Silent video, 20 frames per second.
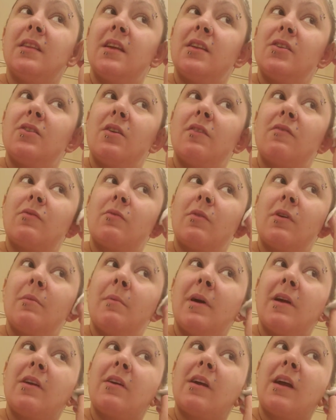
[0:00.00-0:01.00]
then you don't have to worry
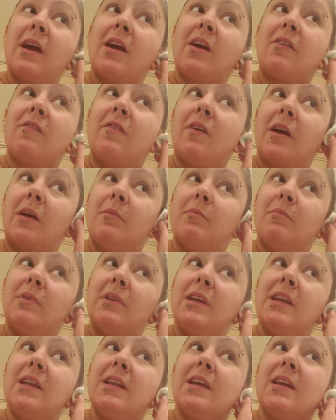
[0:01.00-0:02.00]
about your hair fucking
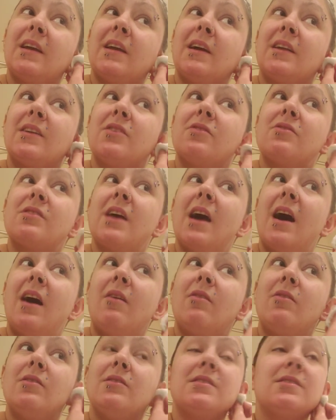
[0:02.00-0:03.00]
bleeding on your
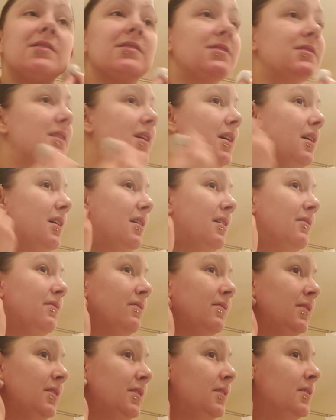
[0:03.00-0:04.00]
towels and stuff.
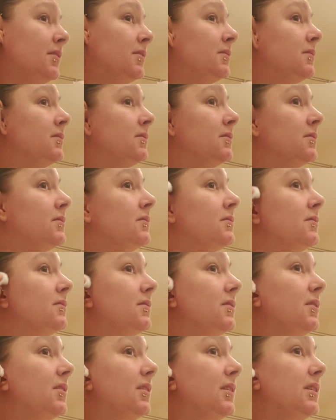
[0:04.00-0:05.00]

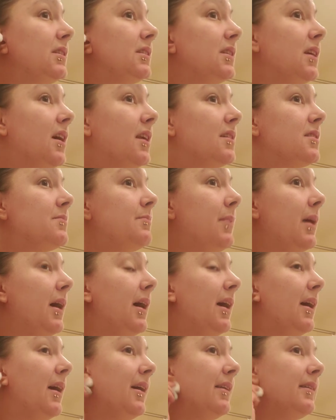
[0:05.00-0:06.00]
At least not as
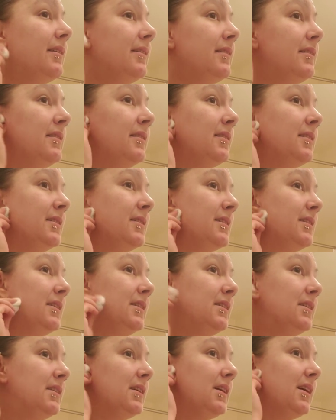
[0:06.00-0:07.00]
bad.
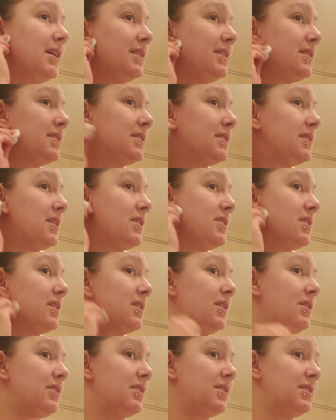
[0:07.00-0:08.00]
And this is how you
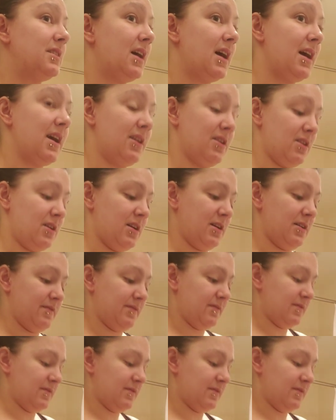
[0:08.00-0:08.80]
get all the dye off